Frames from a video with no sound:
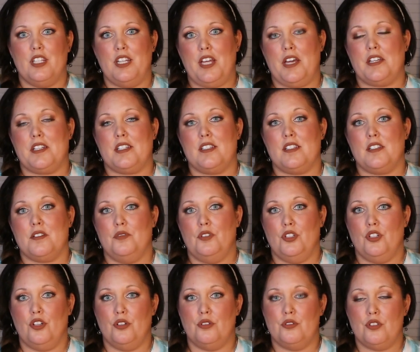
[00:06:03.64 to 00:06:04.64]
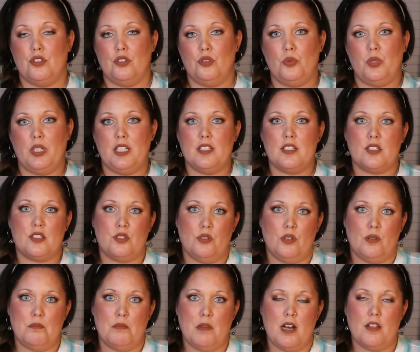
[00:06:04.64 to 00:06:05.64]
the next, 2 weeks
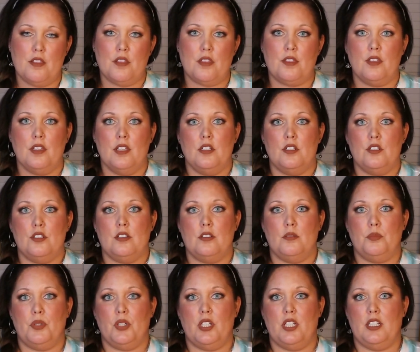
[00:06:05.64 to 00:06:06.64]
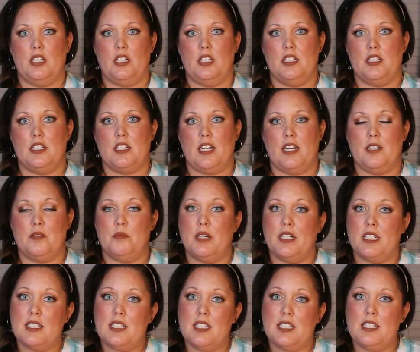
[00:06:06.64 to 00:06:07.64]
to a month to put it inside of
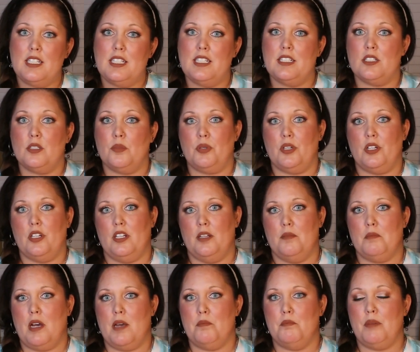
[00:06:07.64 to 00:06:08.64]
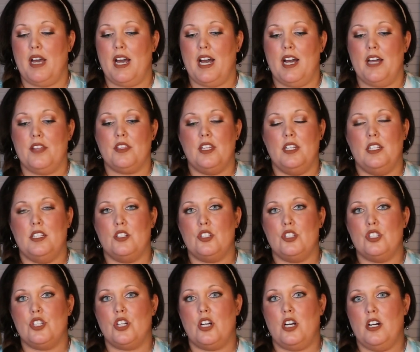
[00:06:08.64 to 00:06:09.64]
my tea, to put it in my bath, and
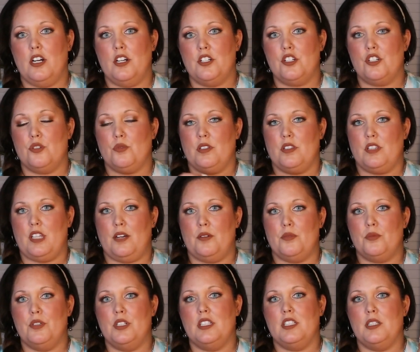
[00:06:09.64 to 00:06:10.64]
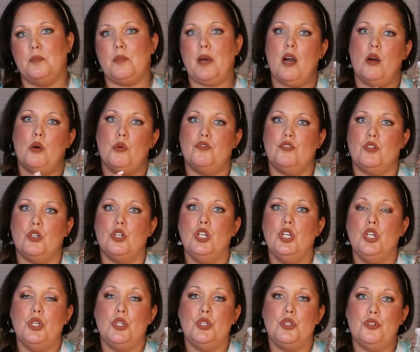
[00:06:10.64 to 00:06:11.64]
it's charged with that really
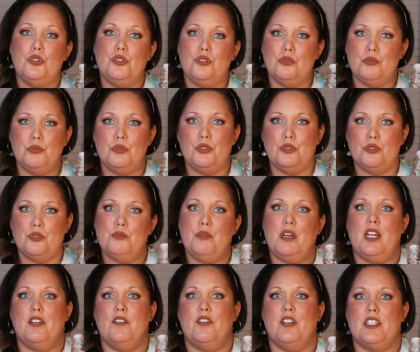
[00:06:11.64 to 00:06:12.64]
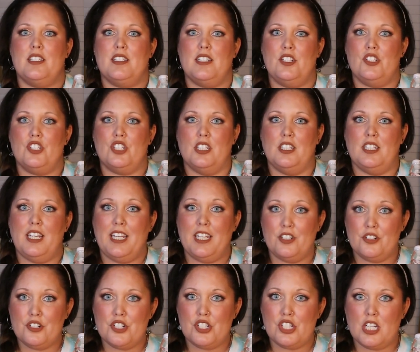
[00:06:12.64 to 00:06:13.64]
powerful new moon manifestation
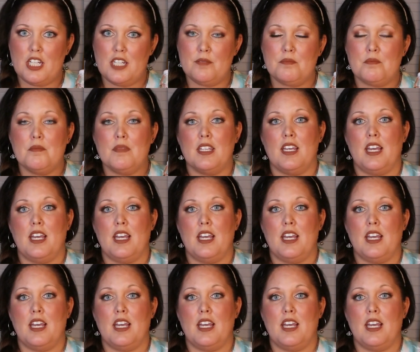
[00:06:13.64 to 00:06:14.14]
energy,